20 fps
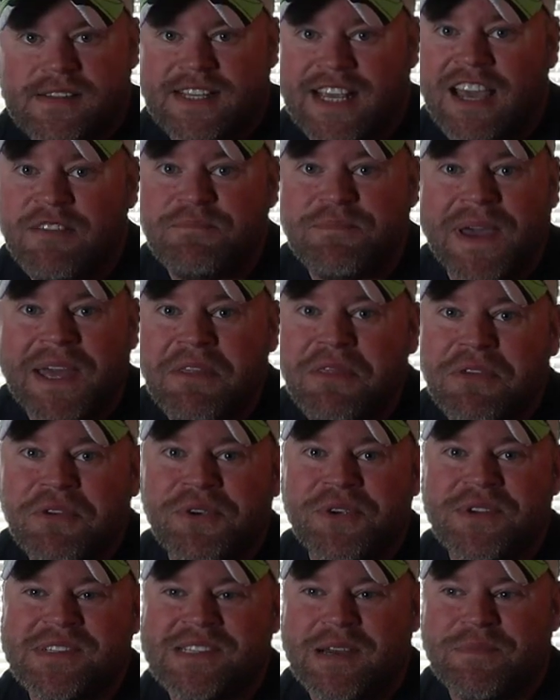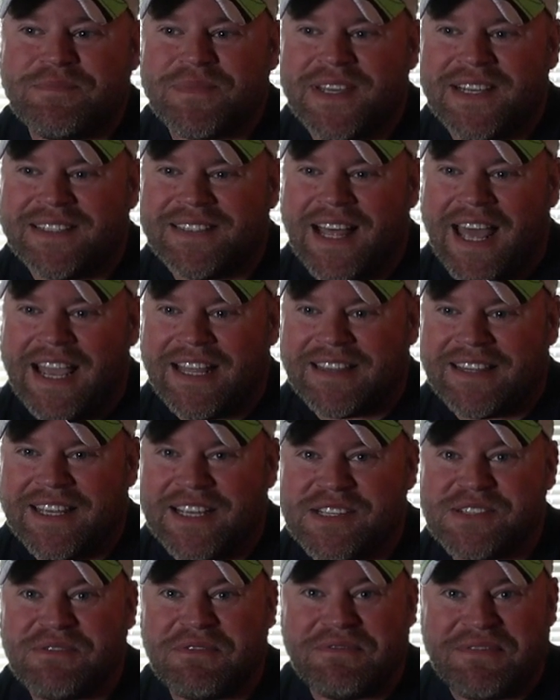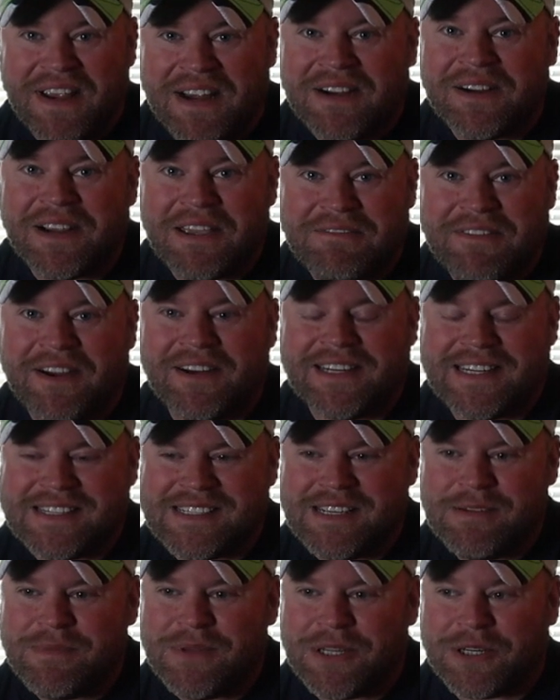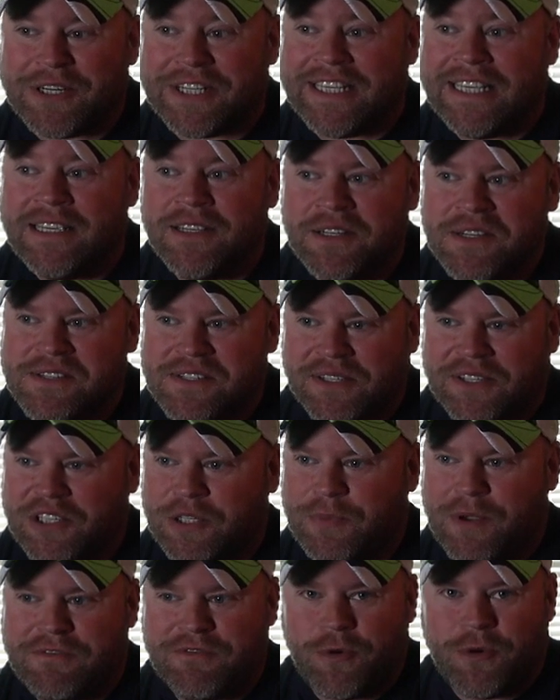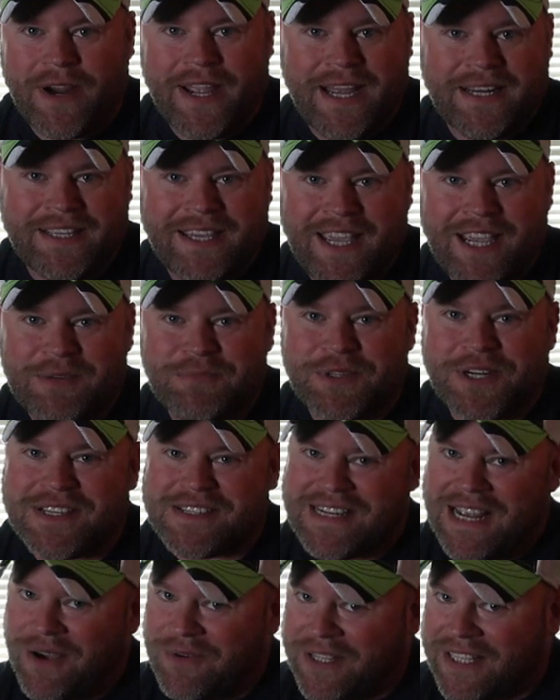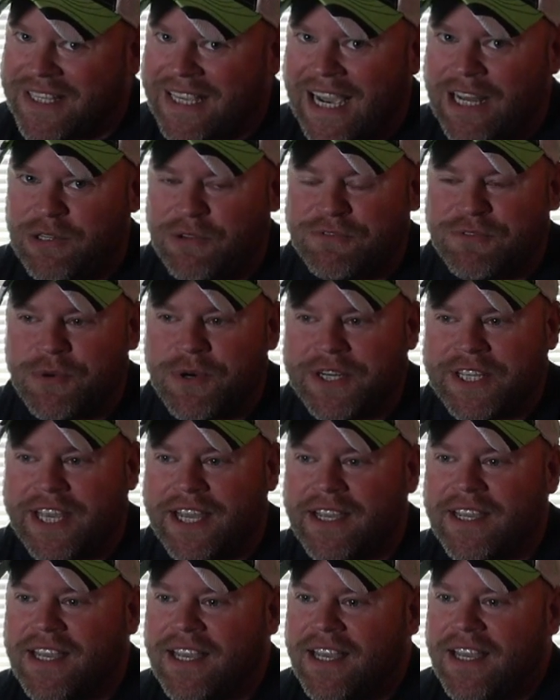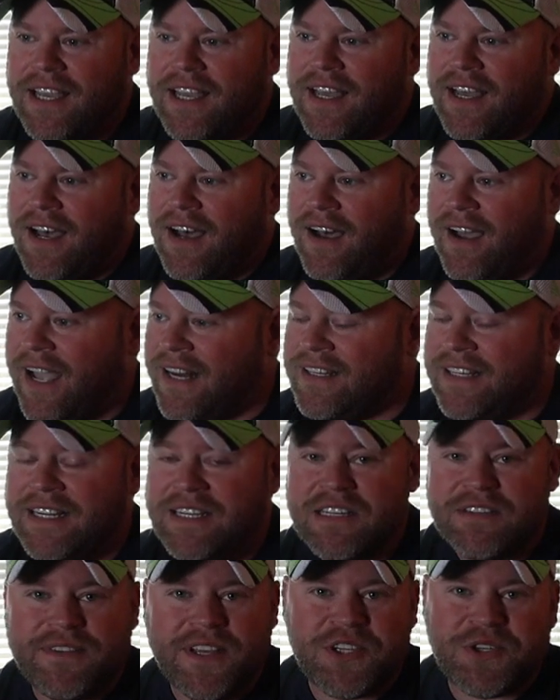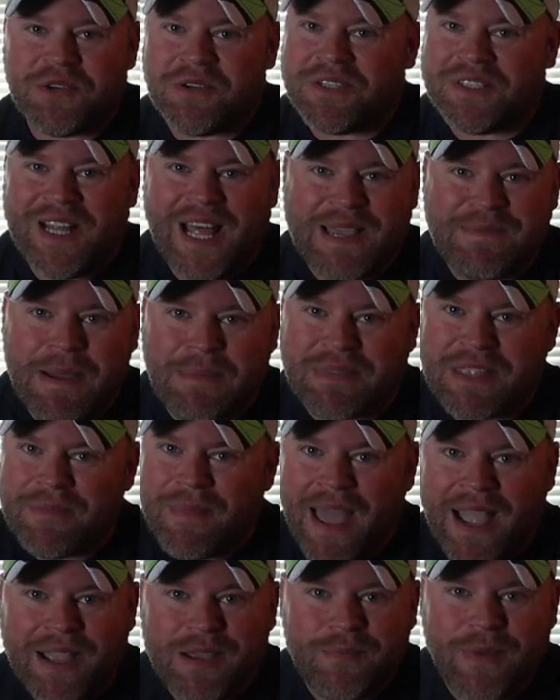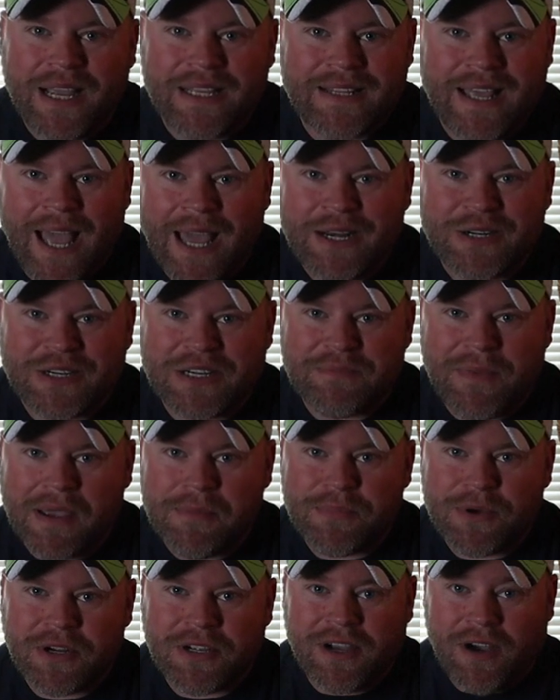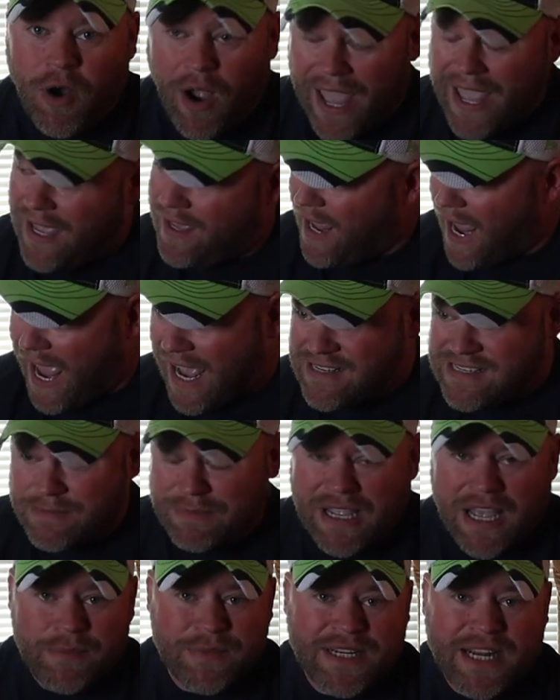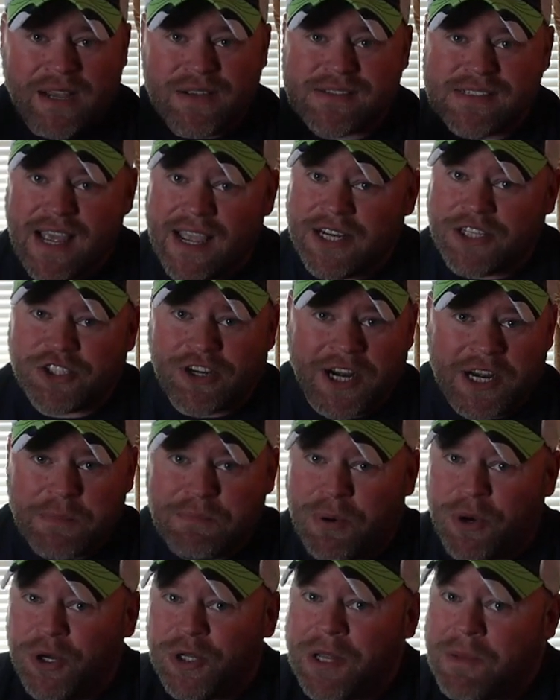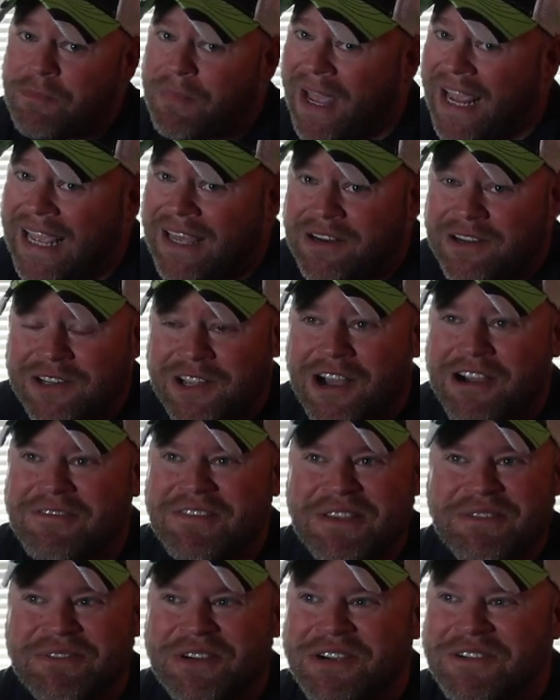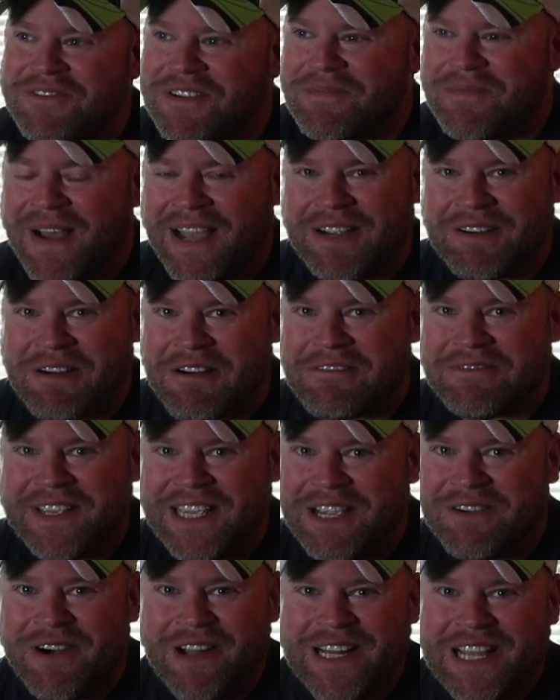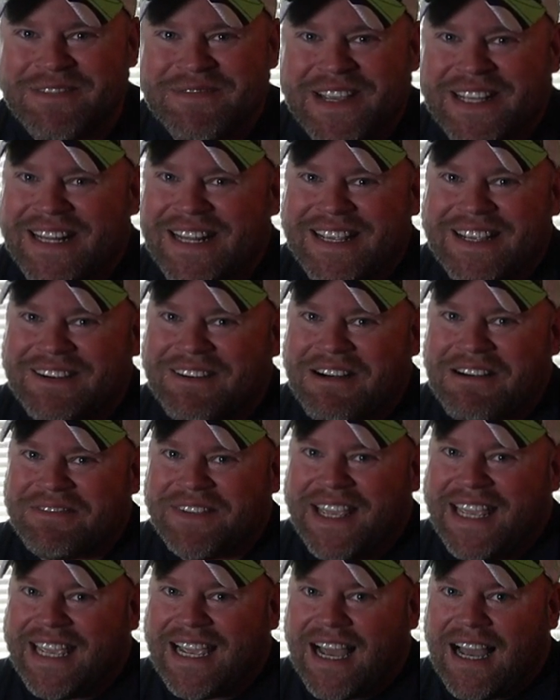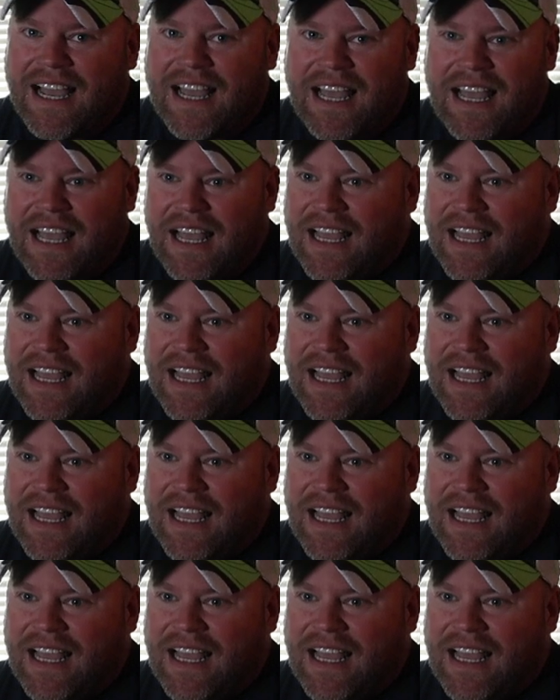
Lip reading: See, I've been through something like this very, very similar years ago before I had cameras down in California. I had an individual climb up the back of my ladder, remember? As I'm coming outside, trying to pull a panel off the roof of my RV while I'm in the RV.